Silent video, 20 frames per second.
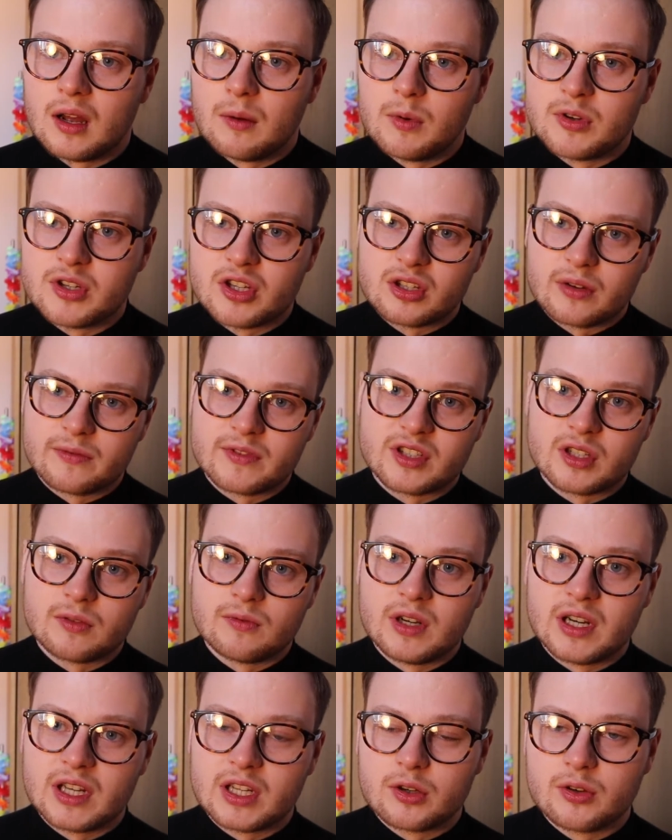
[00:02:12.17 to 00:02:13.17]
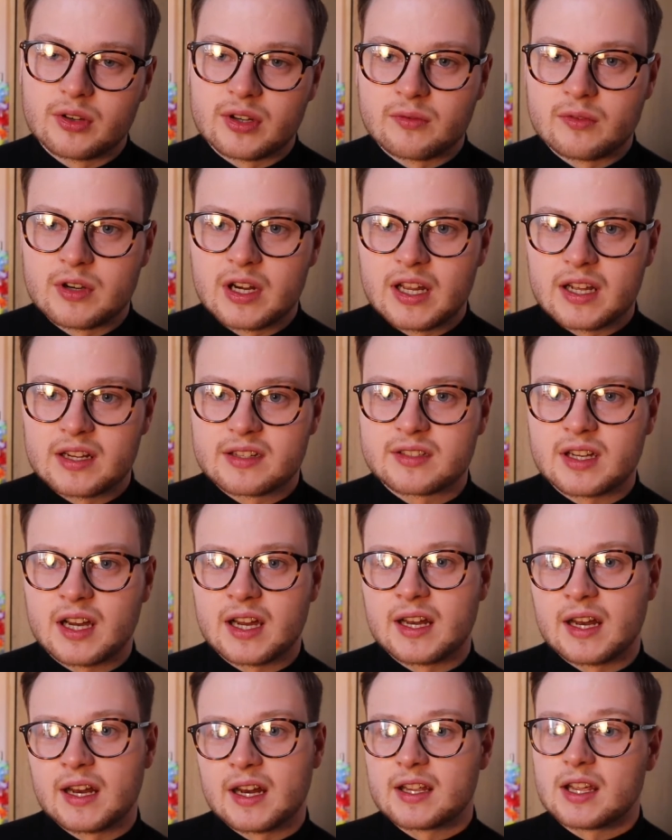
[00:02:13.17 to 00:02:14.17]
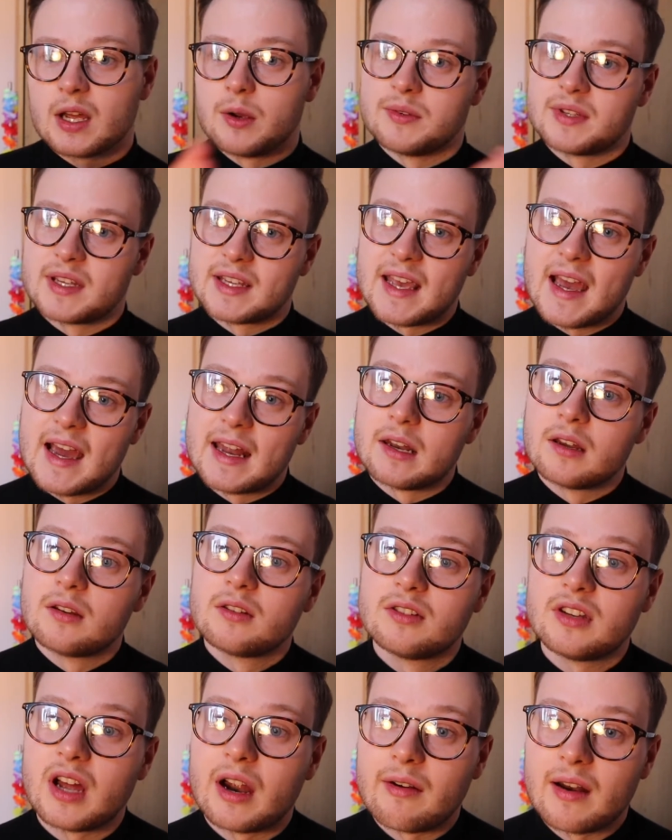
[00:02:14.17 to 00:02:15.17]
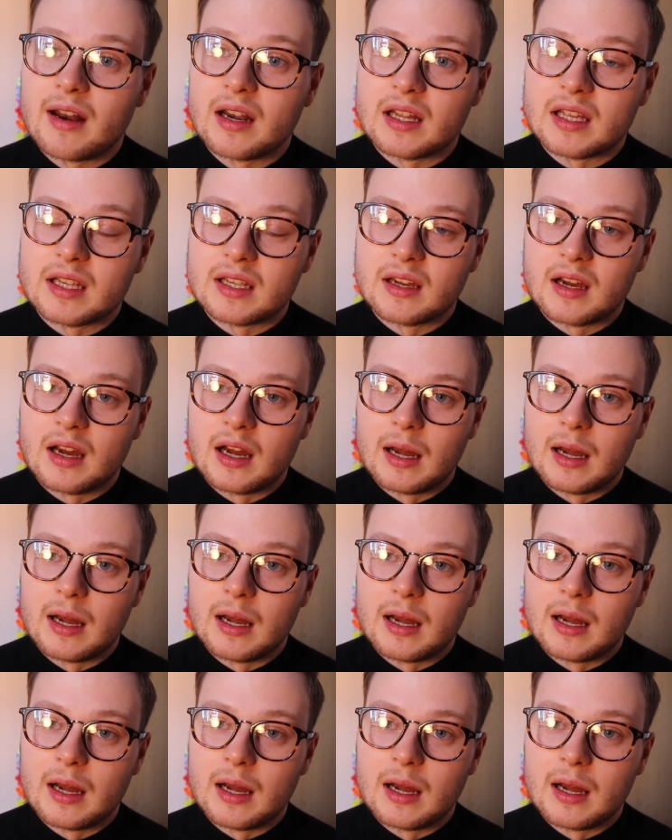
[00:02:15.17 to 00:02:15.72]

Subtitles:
which is obviously really good and really exciting, and it goes again directly